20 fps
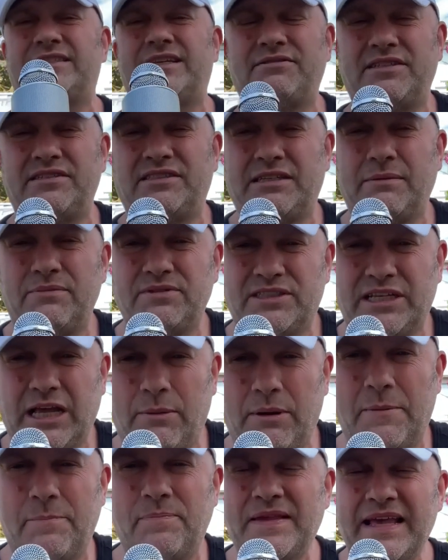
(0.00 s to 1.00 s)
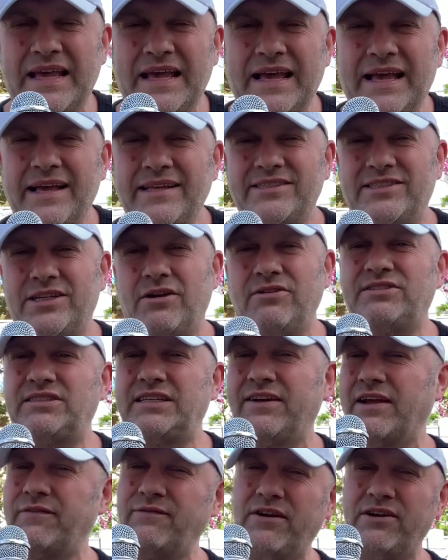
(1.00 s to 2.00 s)
seriously, summer's coming. So
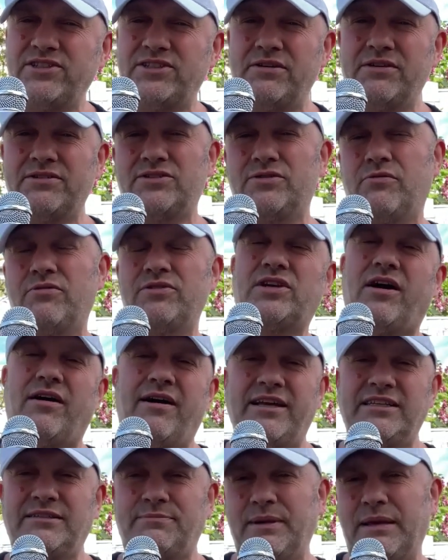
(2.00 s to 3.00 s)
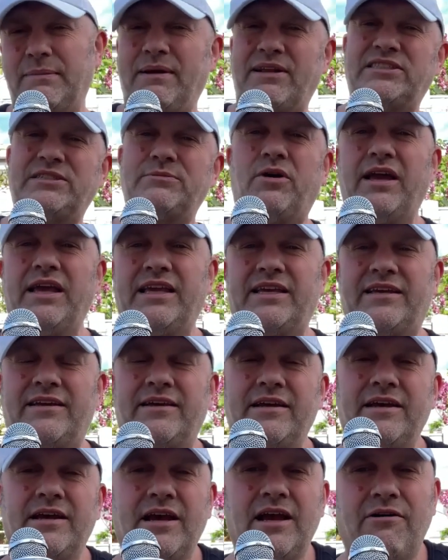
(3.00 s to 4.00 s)
see you again very soon as always, guys. Me, Magic Mike,
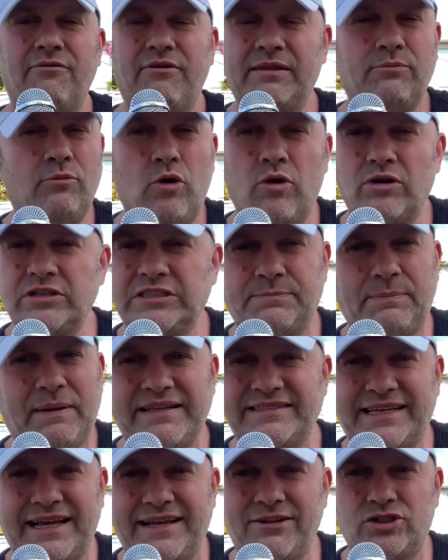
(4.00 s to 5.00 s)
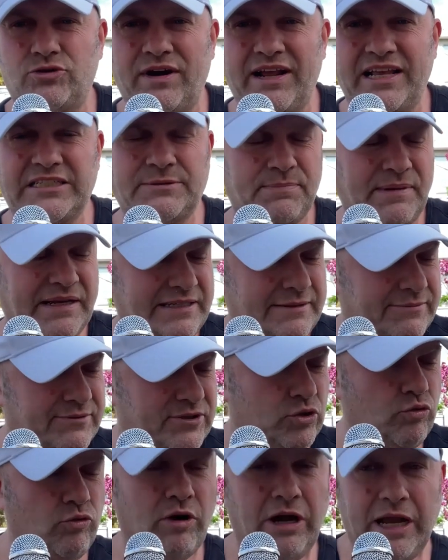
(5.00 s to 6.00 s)
with more spectacular tricks. Please
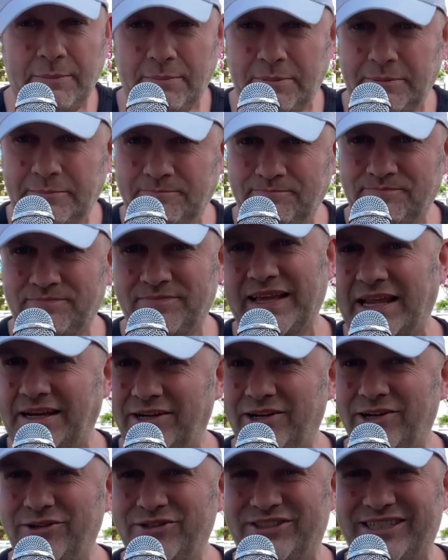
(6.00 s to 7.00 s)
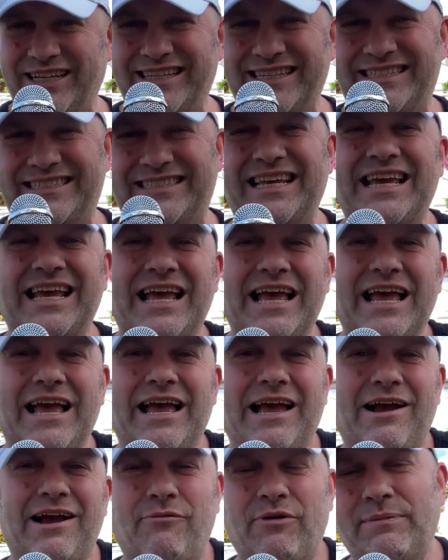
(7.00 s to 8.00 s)
subscribe and illusions
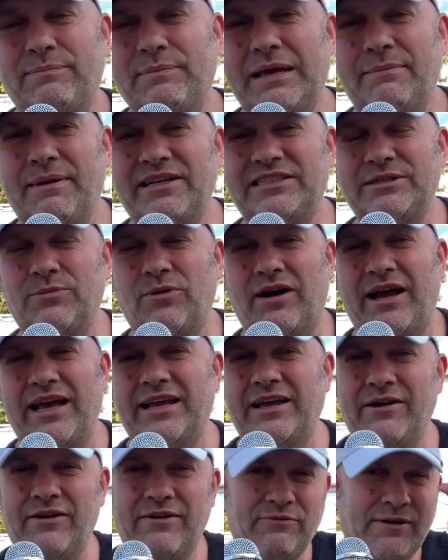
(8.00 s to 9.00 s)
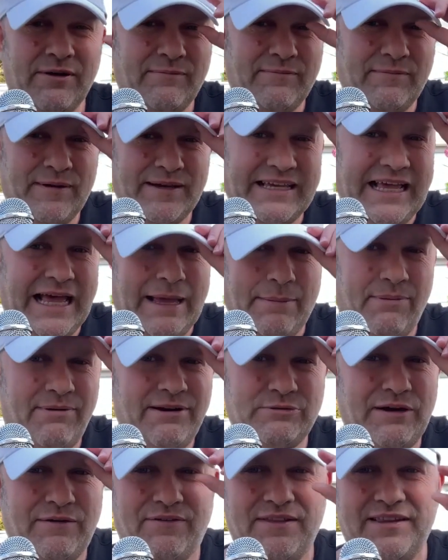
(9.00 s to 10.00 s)
with me, Magic Mike. A cap
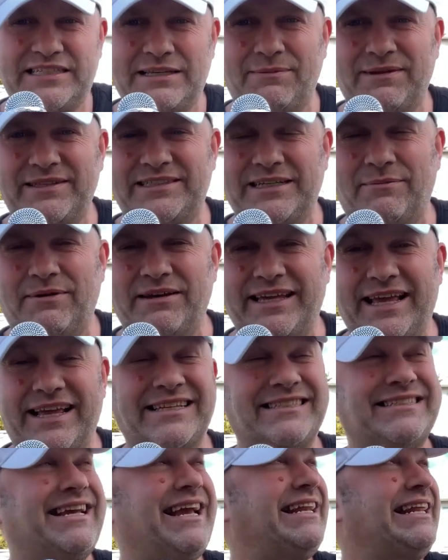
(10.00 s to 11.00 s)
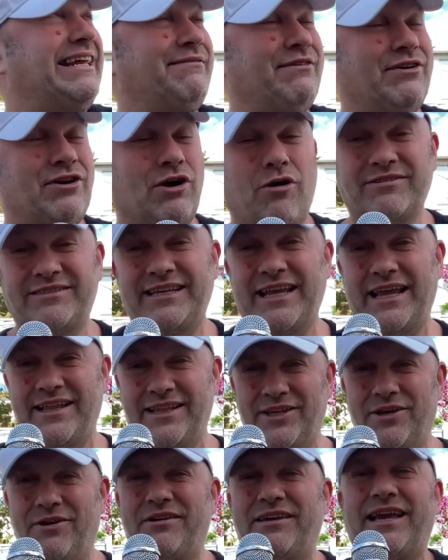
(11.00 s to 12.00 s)
on as well for the summertime, okay, because it's getting even hot here
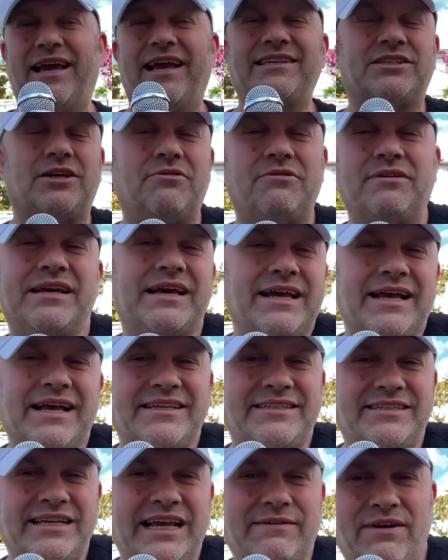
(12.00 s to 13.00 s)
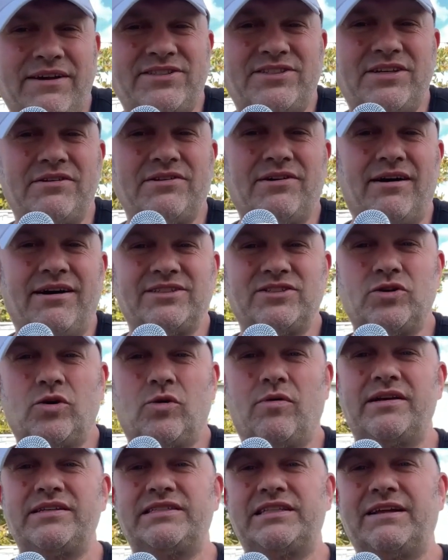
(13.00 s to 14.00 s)
in the UK. So see you again very soon, guys, as
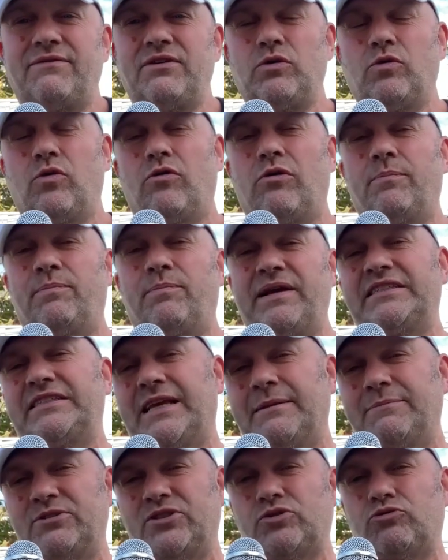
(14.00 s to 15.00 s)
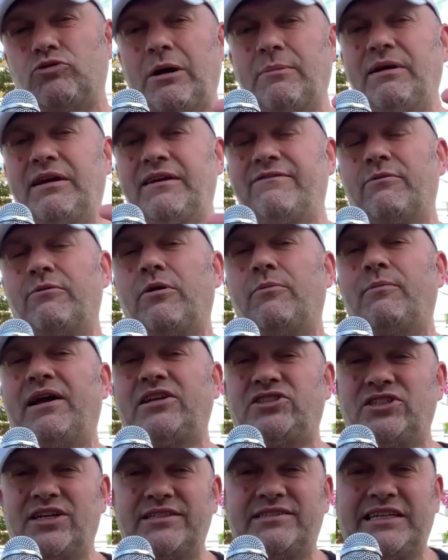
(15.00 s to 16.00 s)
always. Love you all. Please keep subscribing for more
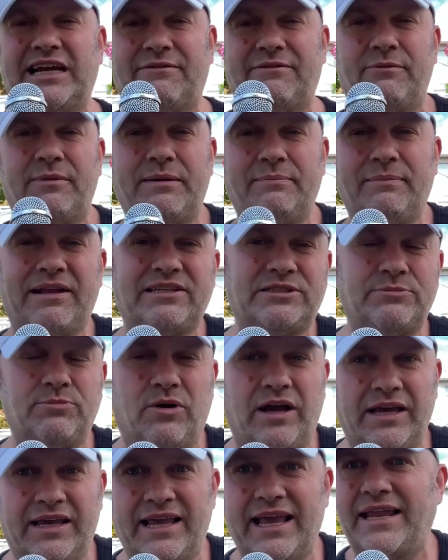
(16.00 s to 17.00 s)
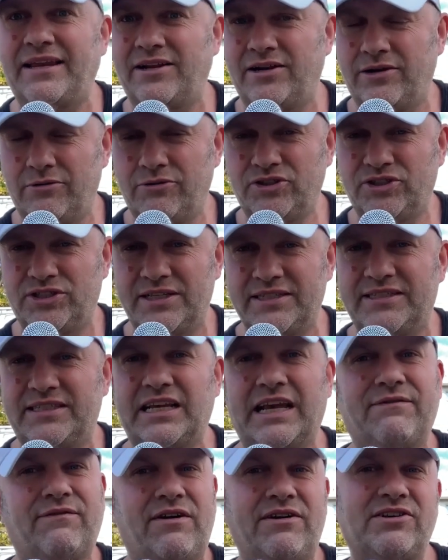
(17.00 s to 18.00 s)
magic and chat with me, Magic Mike, and illusions.
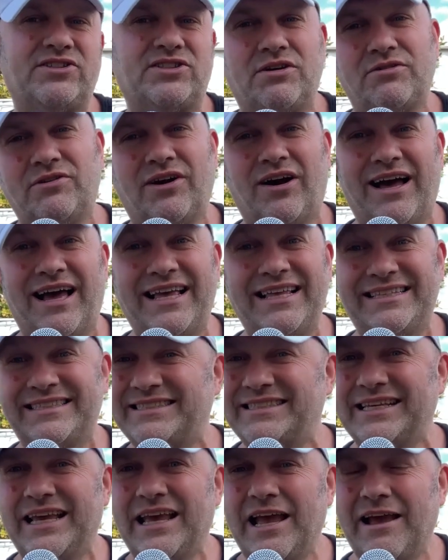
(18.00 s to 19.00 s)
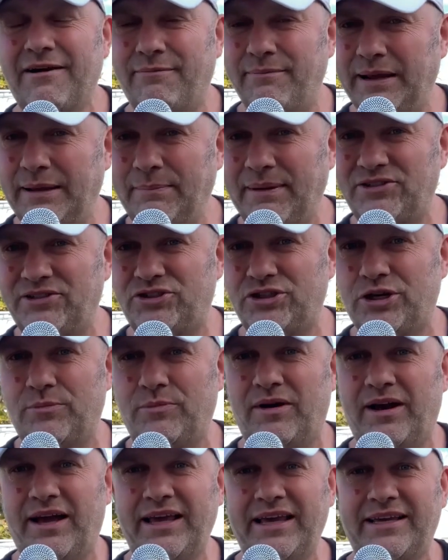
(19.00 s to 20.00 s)
See you again very soon, guys. Me, Magic
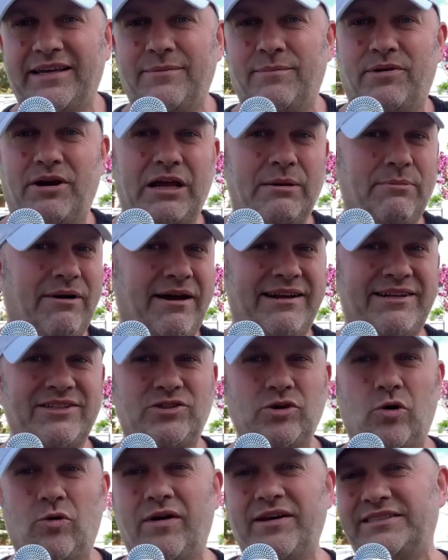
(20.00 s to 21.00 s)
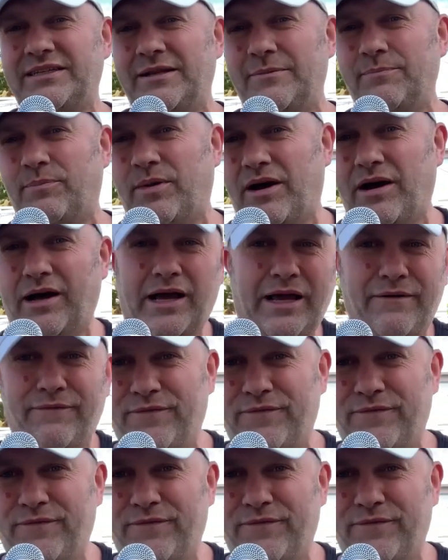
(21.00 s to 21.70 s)
Mike, blow mine as always, and bye